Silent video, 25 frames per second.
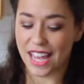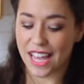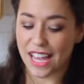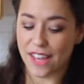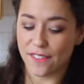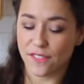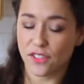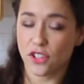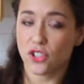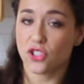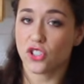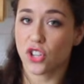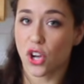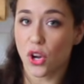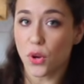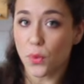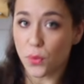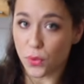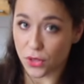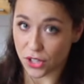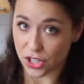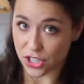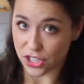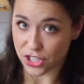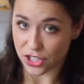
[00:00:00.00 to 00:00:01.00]
If you
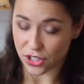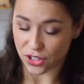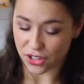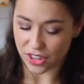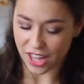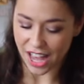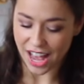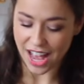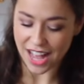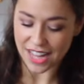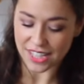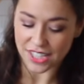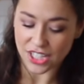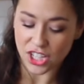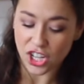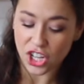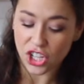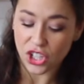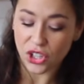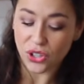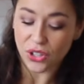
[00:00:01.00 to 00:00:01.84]
don't want to do that,